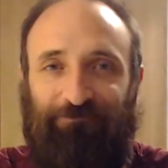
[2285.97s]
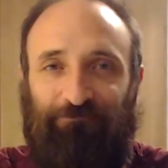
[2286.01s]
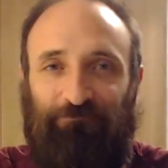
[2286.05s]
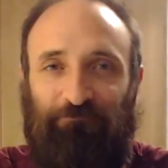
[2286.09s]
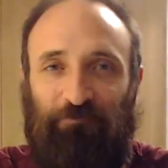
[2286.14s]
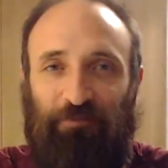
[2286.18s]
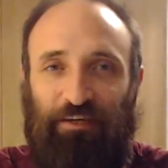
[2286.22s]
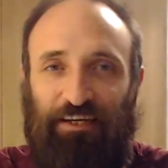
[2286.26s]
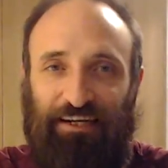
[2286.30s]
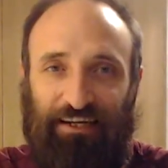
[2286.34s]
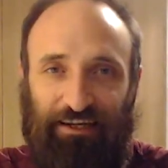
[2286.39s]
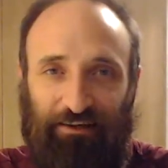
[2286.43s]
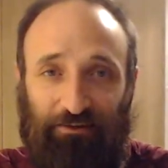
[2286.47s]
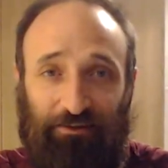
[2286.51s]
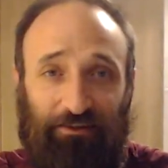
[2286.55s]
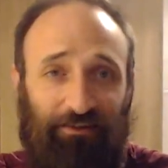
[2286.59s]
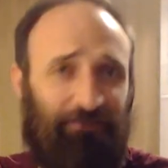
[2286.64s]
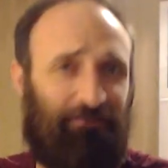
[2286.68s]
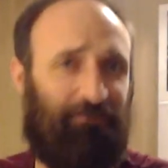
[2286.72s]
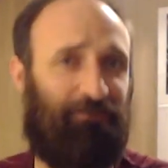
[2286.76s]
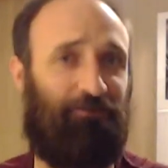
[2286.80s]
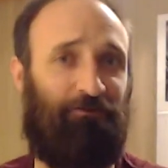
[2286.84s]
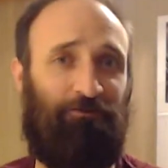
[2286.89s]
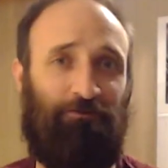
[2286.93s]
Get out there
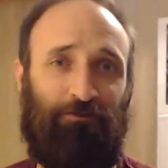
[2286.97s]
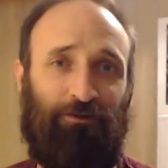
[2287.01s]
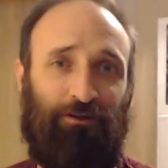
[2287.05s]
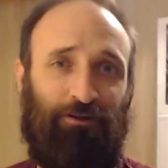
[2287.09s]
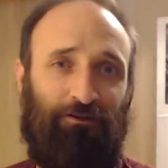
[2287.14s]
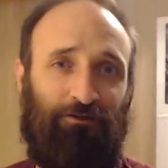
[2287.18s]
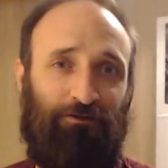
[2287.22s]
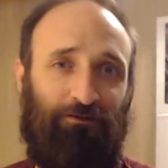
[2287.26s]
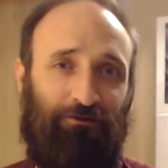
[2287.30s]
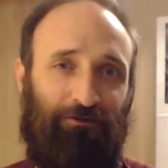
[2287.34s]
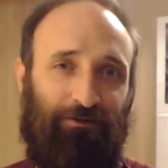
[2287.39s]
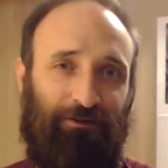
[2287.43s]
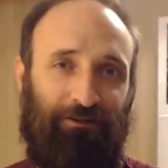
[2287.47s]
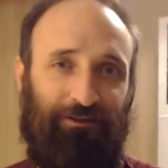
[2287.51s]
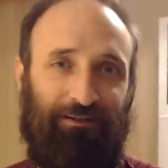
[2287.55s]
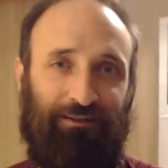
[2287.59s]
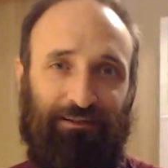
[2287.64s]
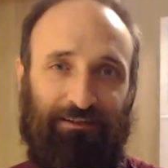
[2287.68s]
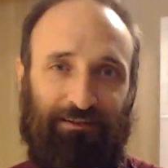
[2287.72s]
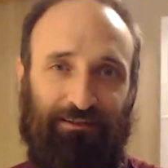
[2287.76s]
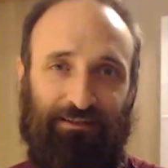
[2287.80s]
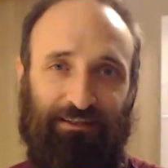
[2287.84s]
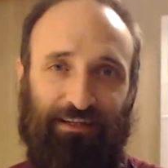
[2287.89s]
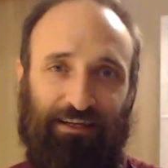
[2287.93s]
and grow,
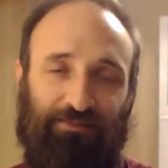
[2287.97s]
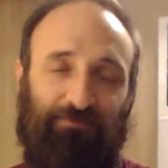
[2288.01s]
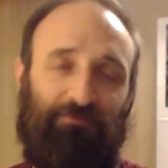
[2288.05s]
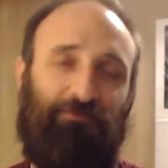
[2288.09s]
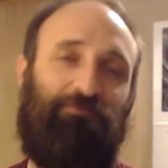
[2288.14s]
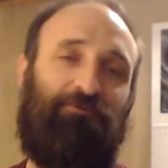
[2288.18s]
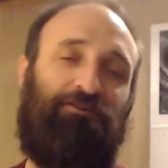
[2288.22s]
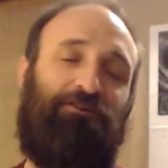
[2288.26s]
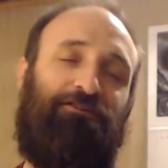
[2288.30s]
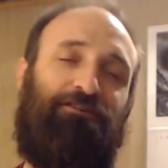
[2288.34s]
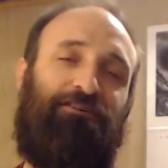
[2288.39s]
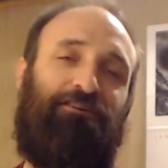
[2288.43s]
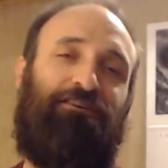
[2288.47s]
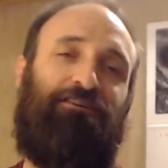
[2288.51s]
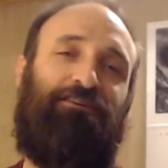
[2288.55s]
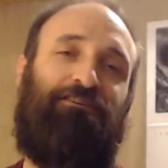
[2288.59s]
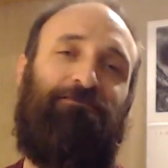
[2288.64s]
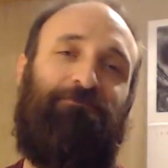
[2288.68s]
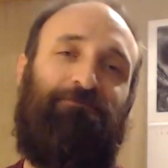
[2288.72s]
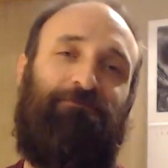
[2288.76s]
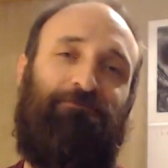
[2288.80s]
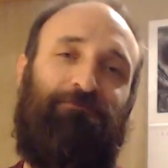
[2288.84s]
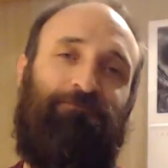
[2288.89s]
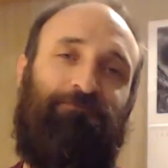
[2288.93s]
because that's what we are.
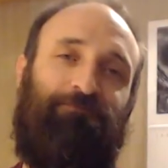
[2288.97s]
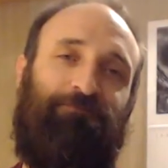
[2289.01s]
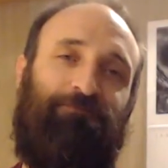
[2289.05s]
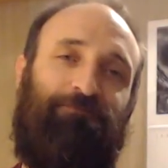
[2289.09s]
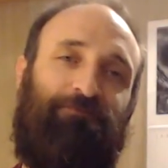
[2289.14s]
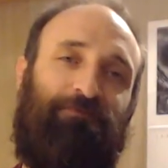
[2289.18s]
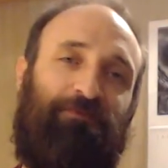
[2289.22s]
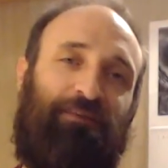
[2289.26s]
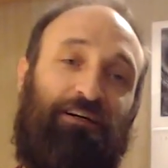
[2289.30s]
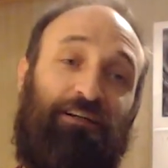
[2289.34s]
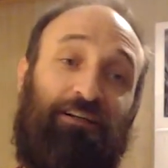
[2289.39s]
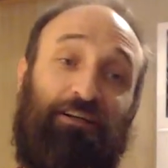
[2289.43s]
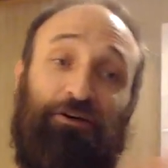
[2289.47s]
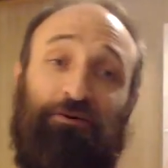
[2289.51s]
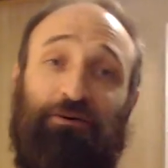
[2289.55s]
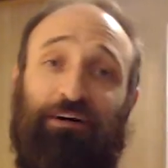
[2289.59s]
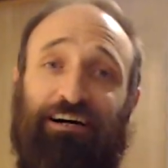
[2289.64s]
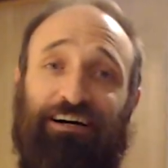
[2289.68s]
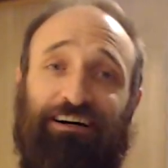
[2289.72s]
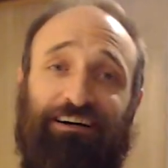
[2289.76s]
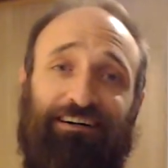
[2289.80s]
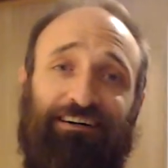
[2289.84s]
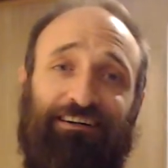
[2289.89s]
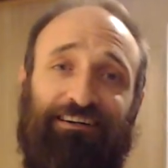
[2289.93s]

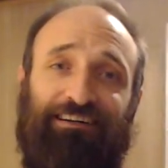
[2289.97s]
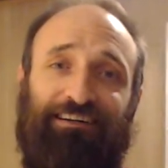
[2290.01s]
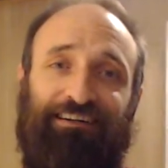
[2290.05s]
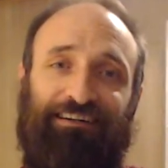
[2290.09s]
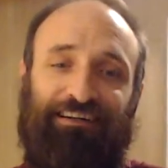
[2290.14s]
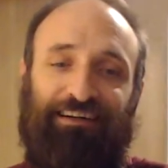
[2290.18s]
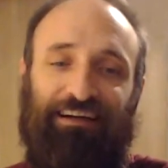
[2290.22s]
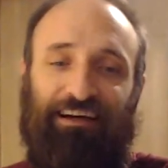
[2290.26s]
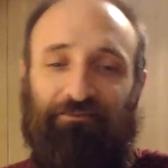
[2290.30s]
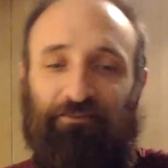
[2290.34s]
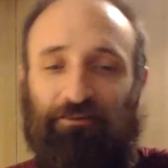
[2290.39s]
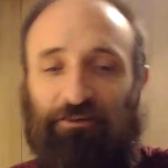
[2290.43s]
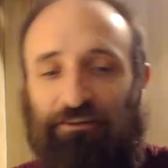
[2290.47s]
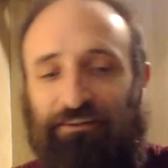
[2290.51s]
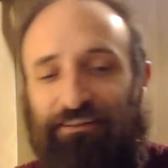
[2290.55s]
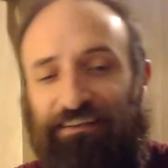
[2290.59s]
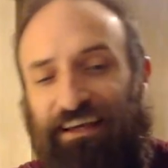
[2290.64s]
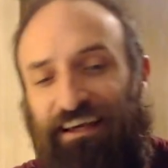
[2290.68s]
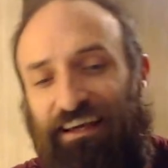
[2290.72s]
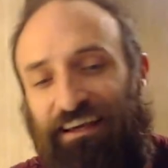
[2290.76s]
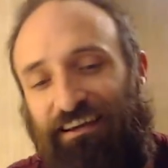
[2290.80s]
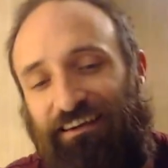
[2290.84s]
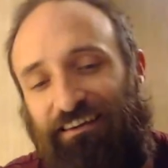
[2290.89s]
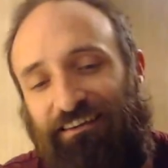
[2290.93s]
Aloha. Have a good
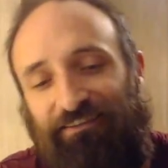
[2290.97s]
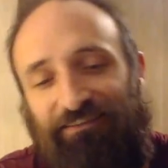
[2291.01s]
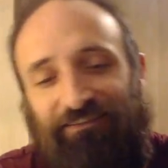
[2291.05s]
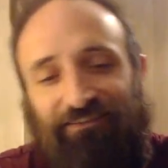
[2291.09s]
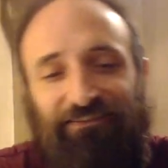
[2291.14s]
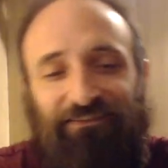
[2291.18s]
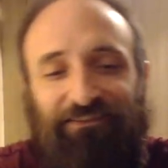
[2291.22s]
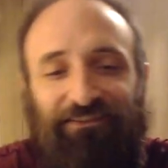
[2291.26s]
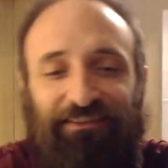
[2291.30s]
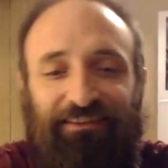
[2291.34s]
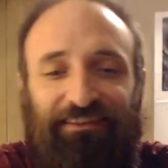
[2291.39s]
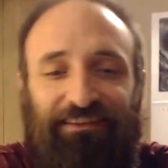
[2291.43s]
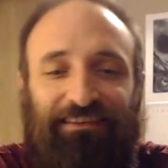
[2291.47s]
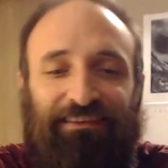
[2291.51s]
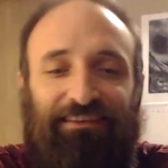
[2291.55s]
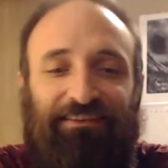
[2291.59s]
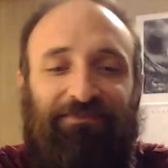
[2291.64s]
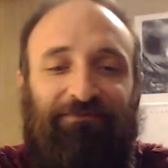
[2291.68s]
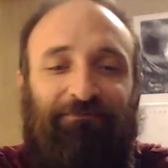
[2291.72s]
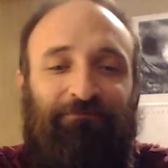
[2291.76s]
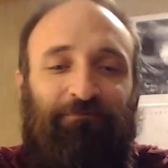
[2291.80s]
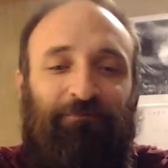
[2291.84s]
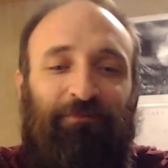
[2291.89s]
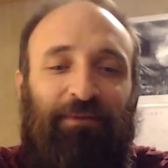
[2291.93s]
day.
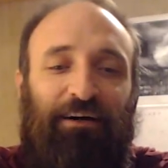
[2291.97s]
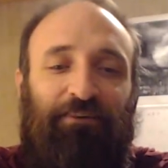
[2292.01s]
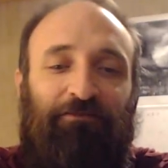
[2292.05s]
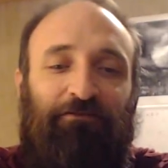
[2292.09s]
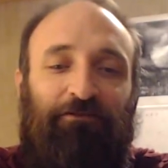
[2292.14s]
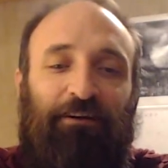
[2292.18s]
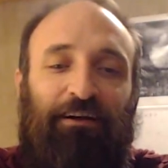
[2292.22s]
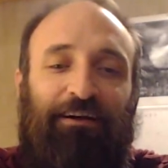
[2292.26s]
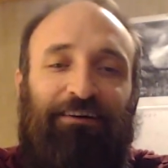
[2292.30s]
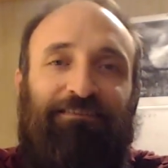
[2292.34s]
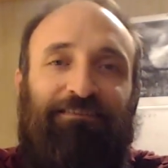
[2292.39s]
Bye for now.